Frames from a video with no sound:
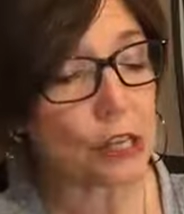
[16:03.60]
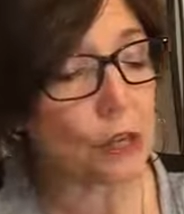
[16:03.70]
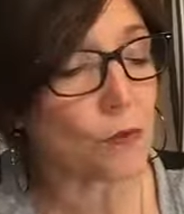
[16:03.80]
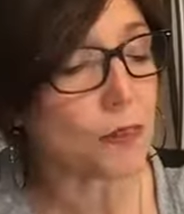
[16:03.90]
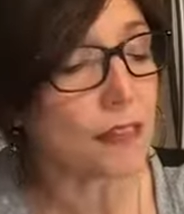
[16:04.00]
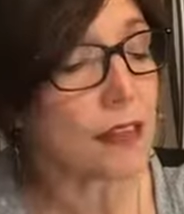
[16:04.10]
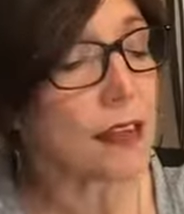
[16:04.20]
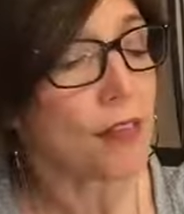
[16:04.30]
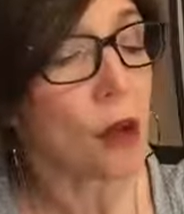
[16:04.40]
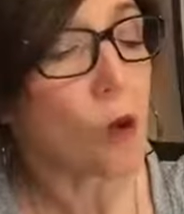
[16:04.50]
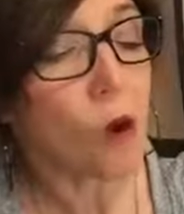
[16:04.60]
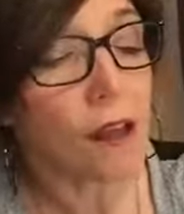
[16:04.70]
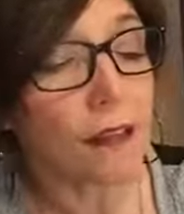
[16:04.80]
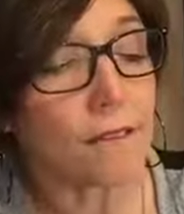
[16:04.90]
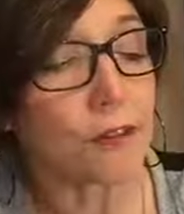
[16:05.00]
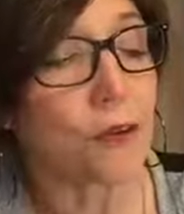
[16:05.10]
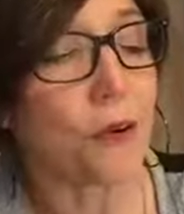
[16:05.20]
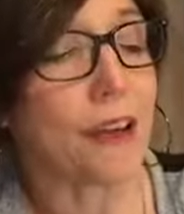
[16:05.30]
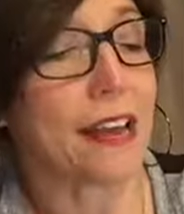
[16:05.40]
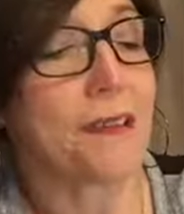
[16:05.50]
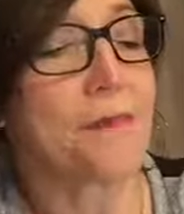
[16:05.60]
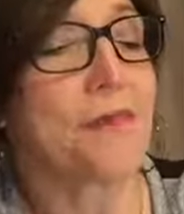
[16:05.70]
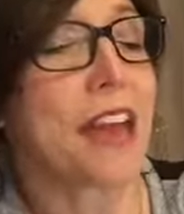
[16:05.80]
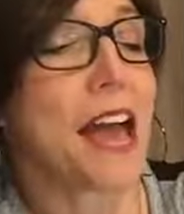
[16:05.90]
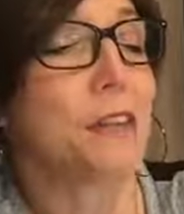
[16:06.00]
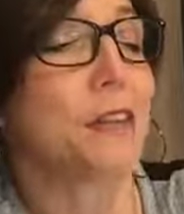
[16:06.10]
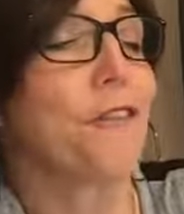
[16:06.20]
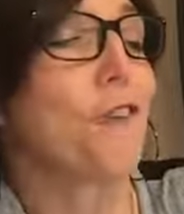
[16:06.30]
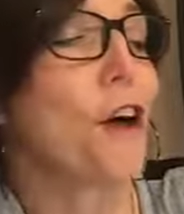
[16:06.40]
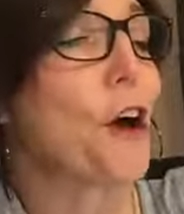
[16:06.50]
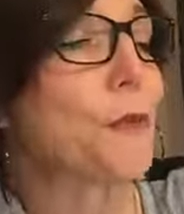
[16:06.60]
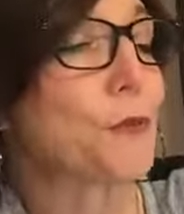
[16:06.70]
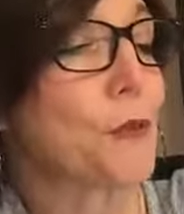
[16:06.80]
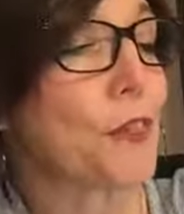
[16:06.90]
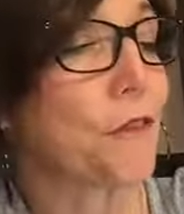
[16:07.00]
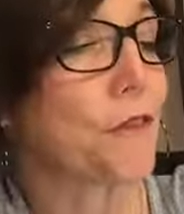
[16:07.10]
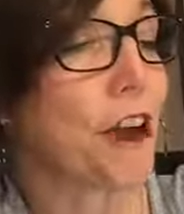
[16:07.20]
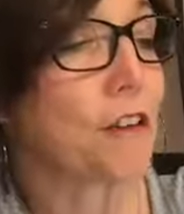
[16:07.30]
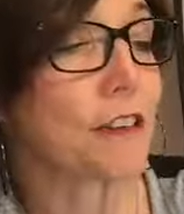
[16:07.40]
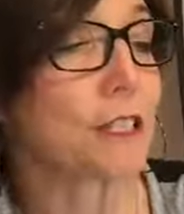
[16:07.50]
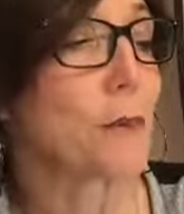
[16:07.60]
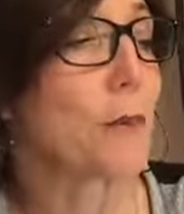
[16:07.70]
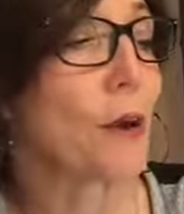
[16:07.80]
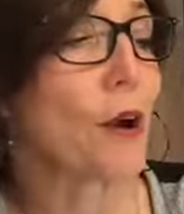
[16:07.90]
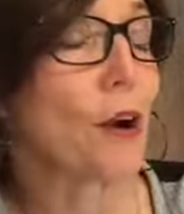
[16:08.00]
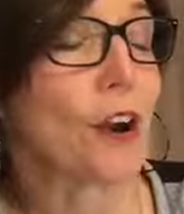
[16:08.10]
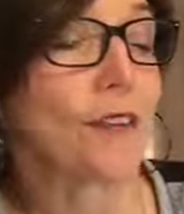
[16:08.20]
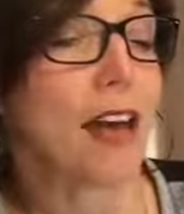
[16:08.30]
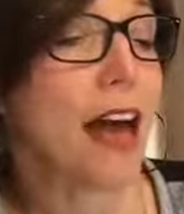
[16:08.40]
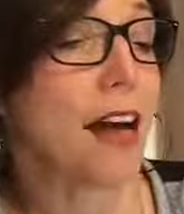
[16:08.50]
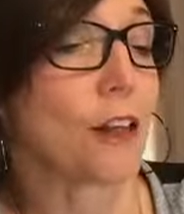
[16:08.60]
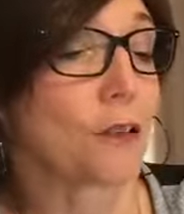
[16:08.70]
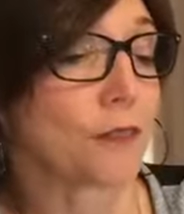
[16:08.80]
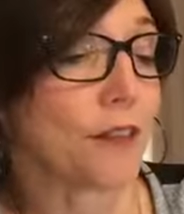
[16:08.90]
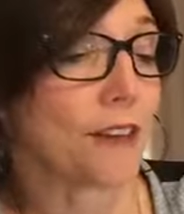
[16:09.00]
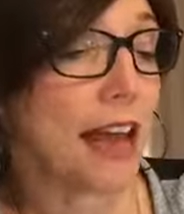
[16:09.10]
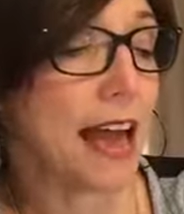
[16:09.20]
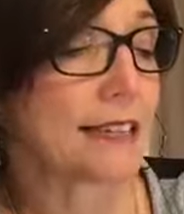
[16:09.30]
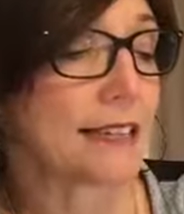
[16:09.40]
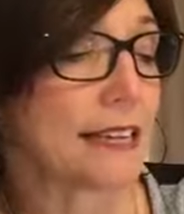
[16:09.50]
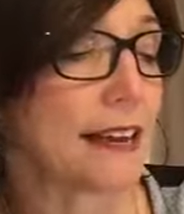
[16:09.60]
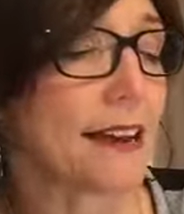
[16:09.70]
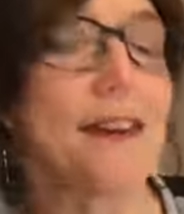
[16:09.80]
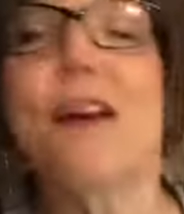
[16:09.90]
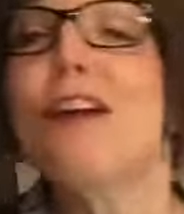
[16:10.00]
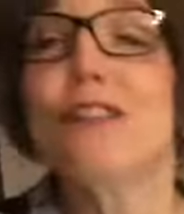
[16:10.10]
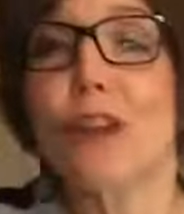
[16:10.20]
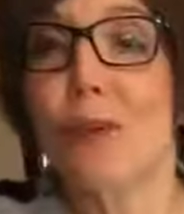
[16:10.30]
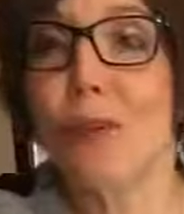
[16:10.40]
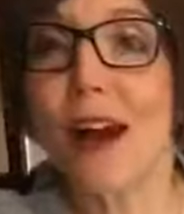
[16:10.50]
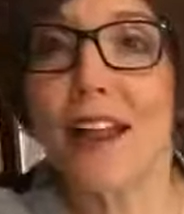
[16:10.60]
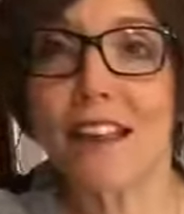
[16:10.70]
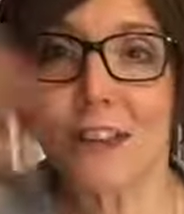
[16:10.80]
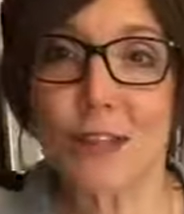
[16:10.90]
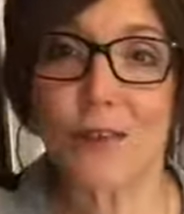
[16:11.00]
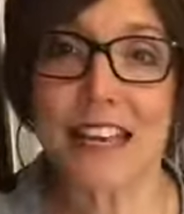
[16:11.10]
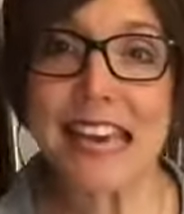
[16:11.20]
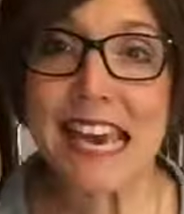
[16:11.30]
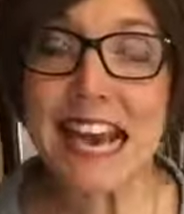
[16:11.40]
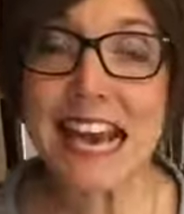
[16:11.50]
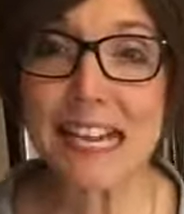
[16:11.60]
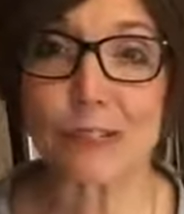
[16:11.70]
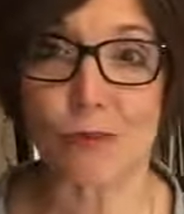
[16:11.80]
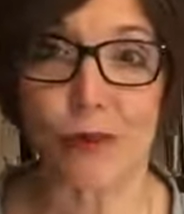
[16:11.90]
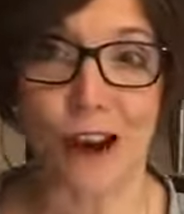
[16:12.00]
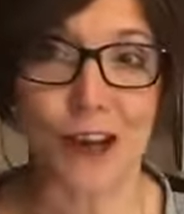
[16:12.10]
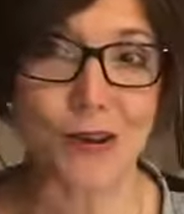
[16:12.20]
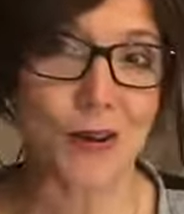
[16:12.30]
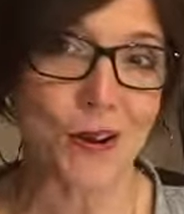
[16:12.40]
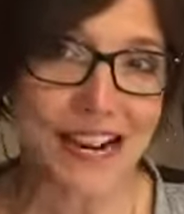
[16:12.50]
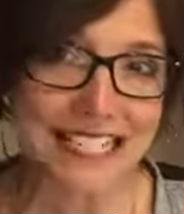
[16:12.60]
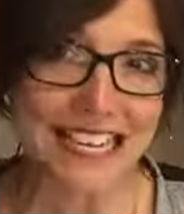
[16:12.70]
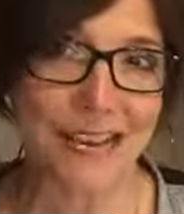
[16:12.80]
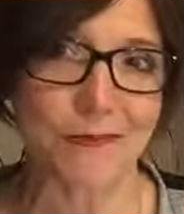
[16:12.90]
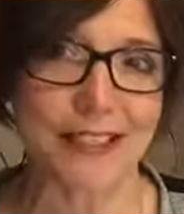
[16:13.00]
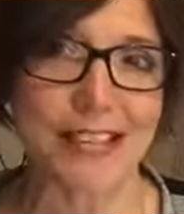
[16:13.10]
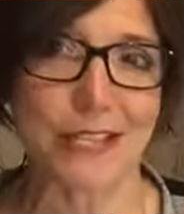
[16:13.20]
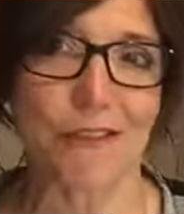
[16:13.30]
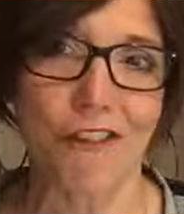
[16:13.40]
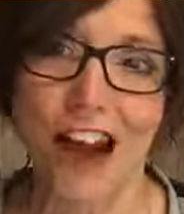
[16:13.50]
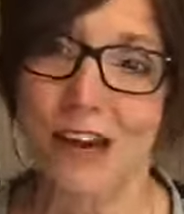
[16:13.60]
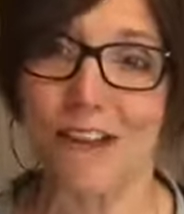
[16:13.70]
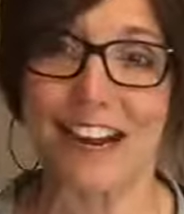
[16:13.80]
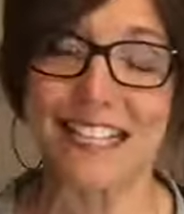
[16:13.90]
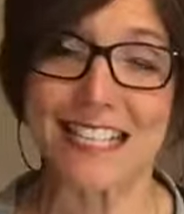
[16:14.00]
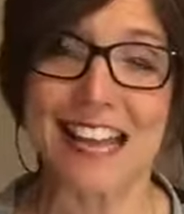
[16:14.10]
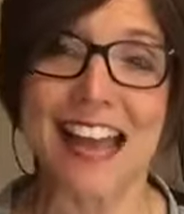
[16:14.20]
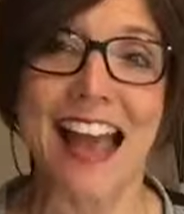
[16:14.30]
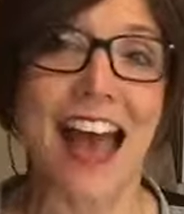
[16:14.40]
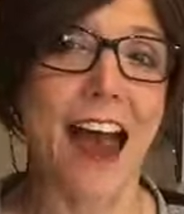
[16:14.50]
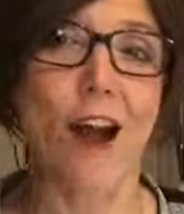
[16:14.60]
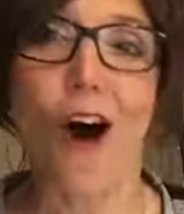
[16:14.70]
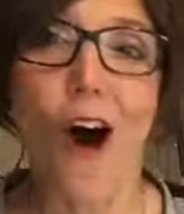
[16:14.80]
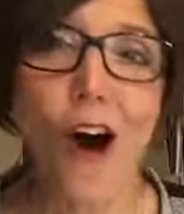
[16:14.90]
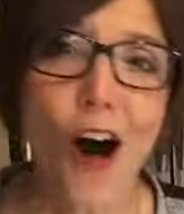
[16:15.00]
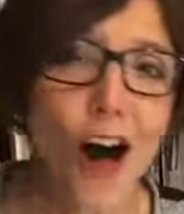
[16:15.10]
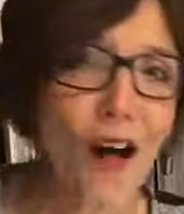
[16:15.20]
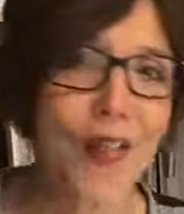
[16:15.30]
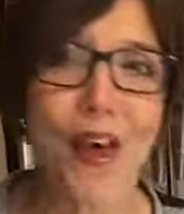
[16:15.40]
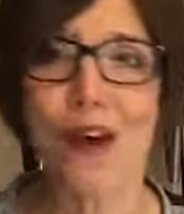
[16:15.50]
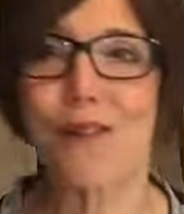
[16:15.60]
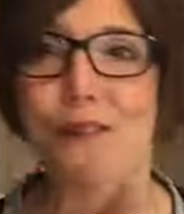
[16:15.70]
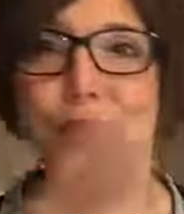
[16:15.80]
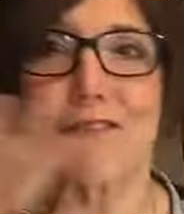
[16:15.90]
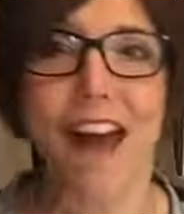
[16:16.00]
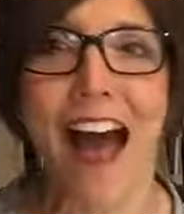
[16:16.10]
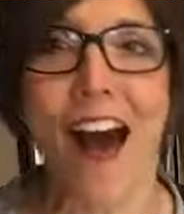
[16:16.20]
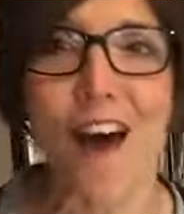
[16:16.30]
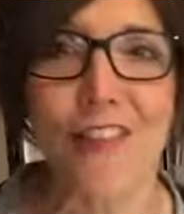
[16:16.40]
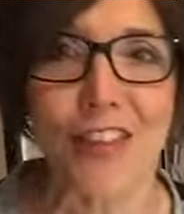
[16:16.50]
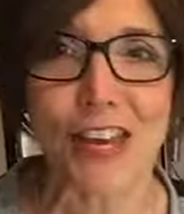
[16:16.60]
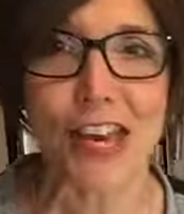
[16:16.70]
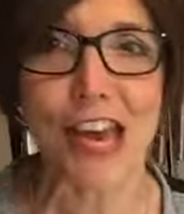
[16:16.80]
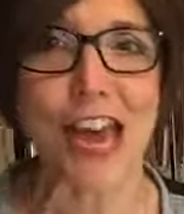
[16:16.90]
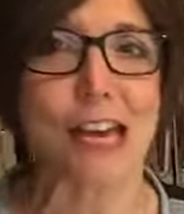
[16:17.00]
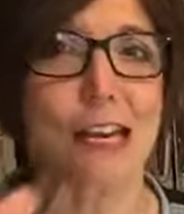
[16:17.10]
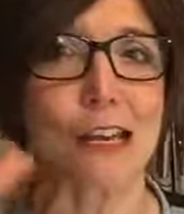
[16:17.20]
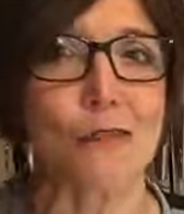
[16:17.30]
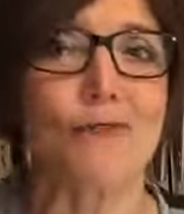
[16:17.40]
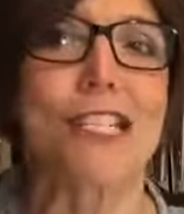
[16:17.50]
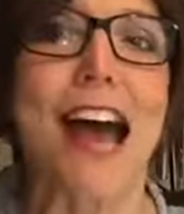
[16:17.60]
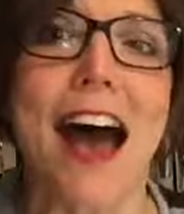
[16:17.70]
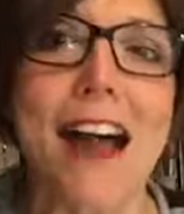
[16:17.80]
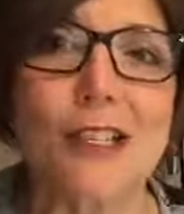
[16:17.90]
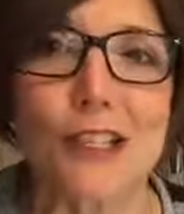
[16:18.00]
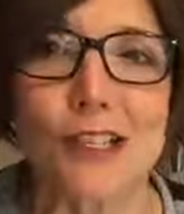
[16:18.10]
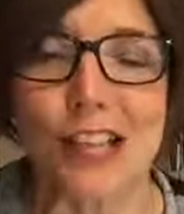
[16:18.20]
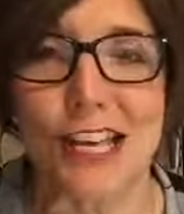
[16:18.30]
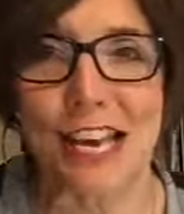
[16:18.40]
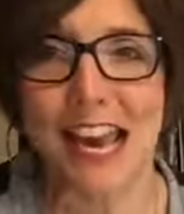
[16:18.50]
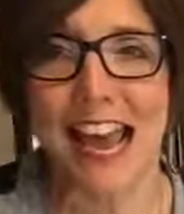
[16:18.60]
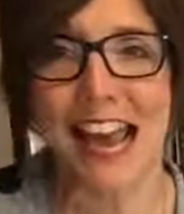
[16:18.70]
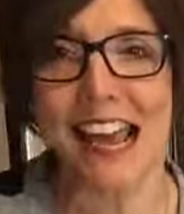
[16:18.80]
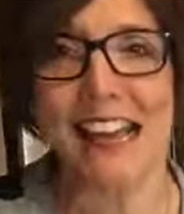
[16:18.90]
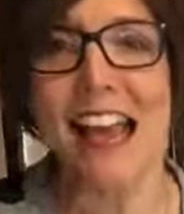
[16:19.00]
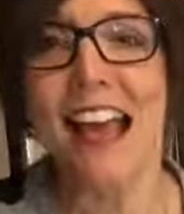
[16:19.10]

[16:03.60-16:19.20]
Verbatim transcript: you with the oil of joy and your robes with the fragrance of myrrh and the aloes of cassia. So what? So the kings were anointed with this fragrance, and all those around the king and who's touched the king,